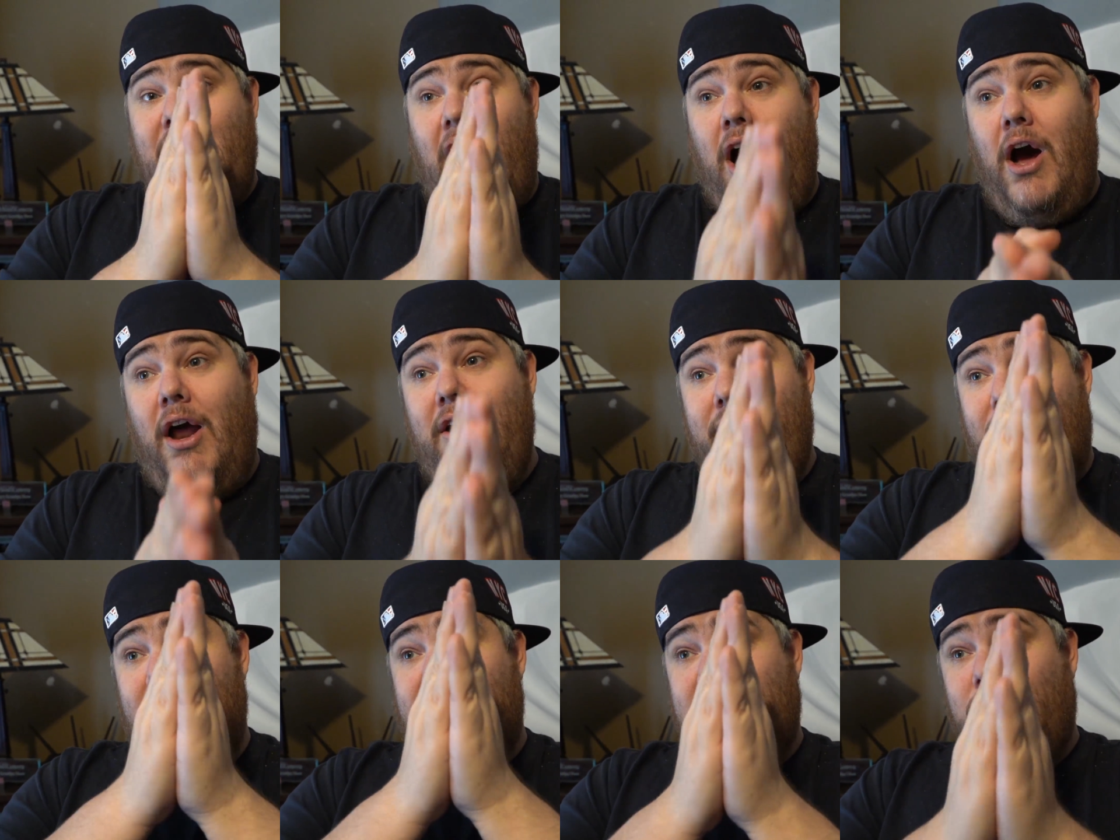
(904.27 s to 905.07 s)
the hunt
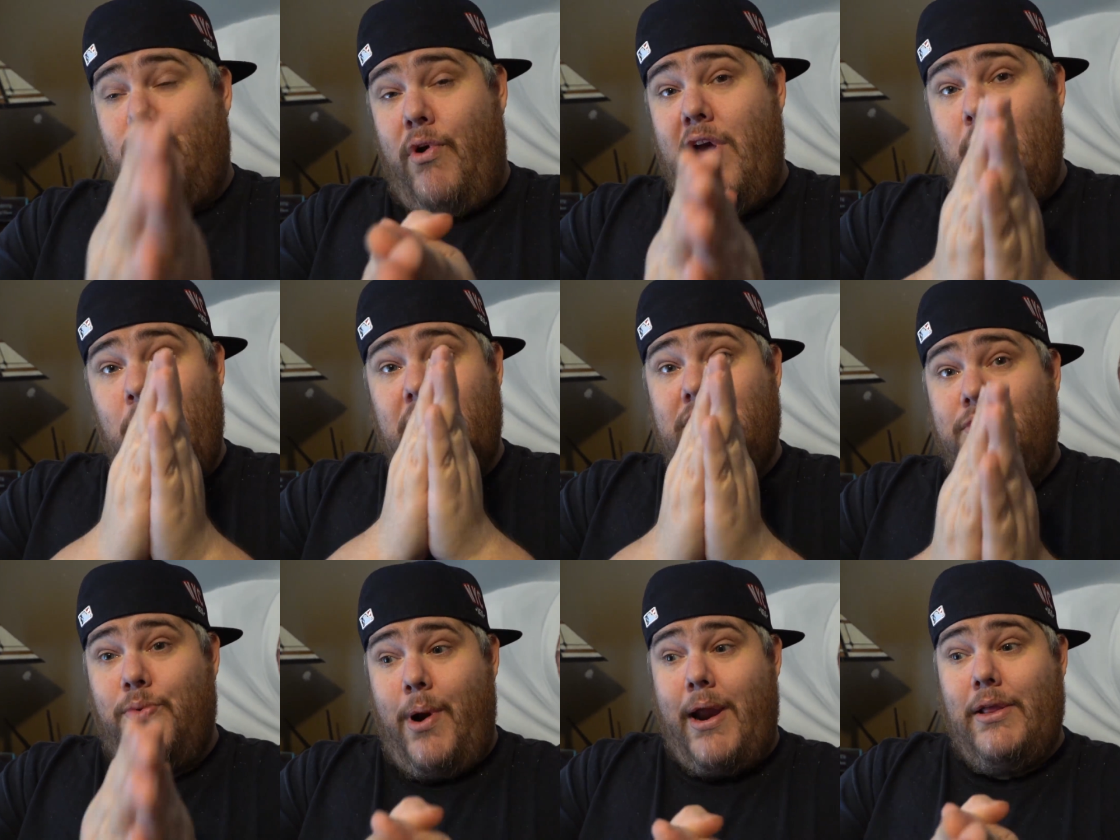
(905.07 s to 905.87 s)
for the Trailwood
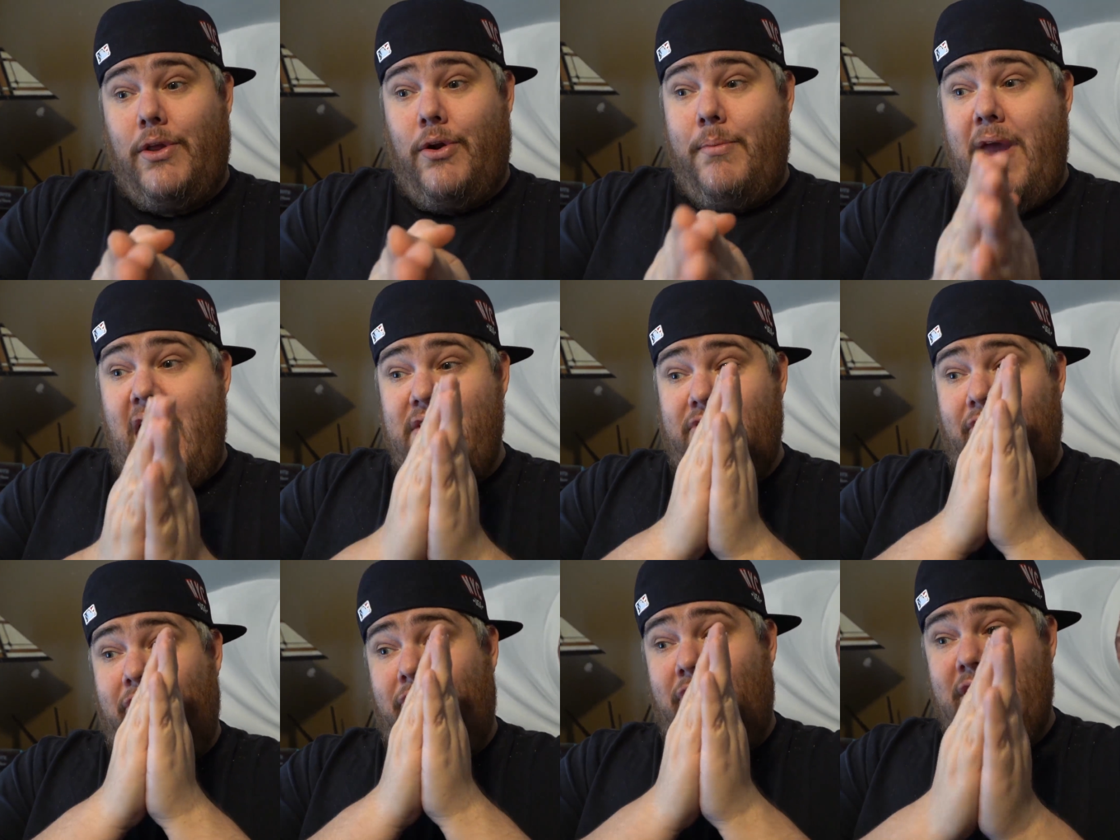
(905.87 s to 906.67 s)
trailer may have
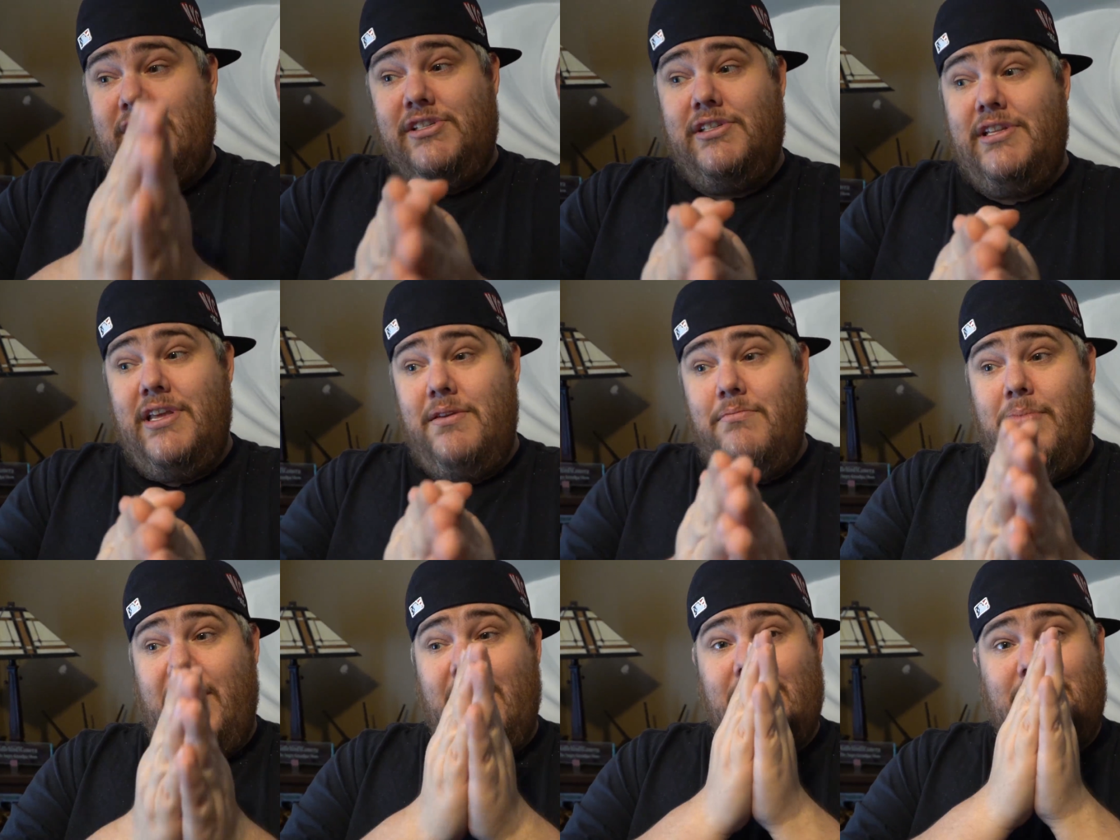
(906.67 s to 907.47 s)
officially
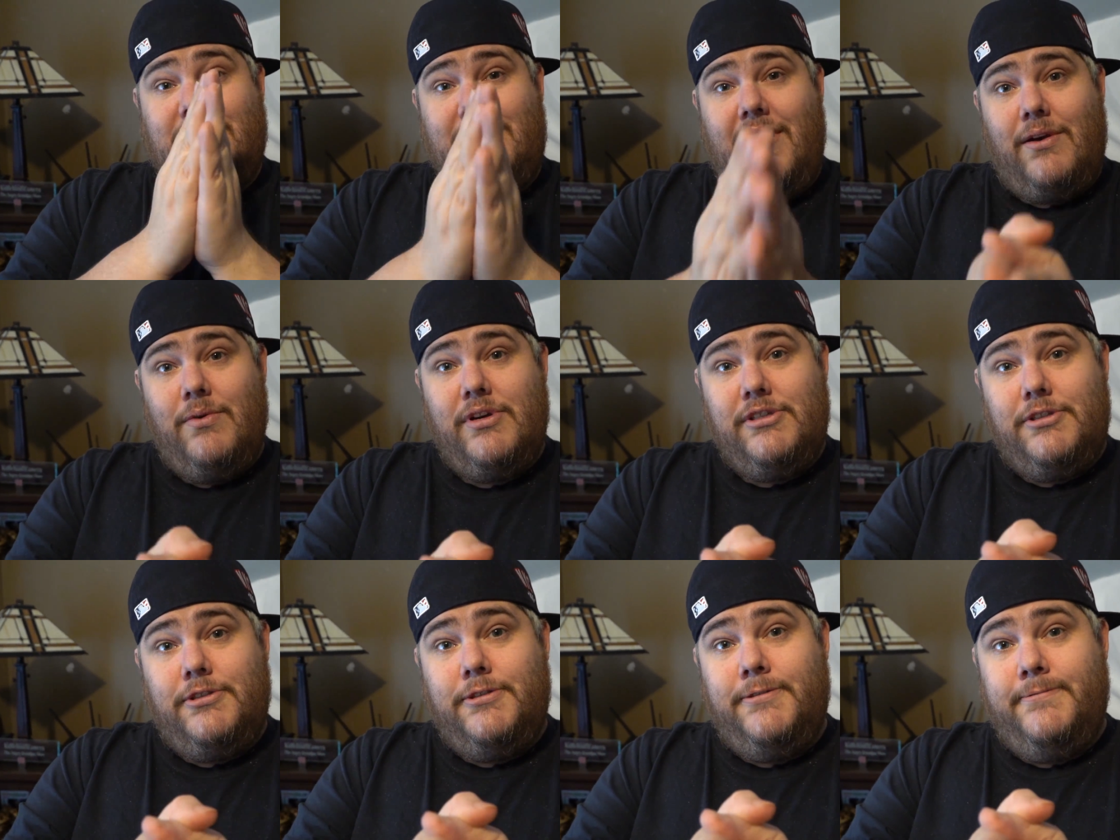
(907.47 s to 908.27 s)
been
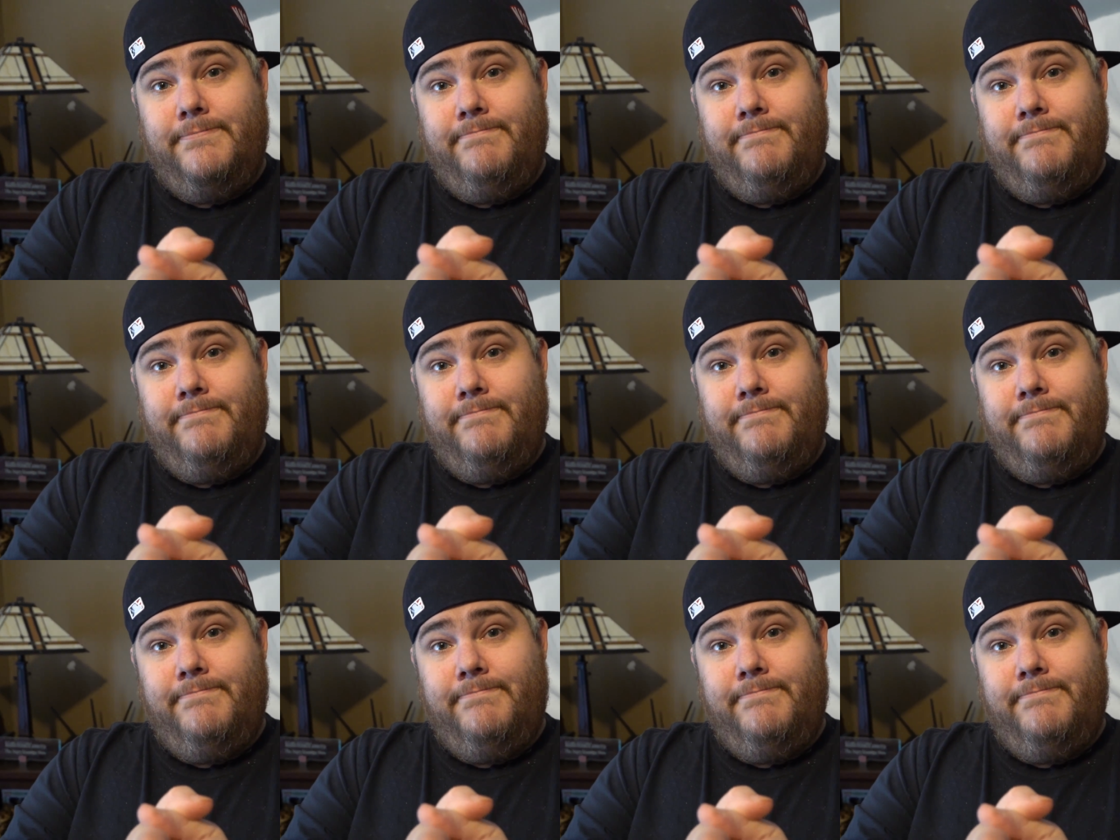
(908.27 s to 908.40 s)
extinguished.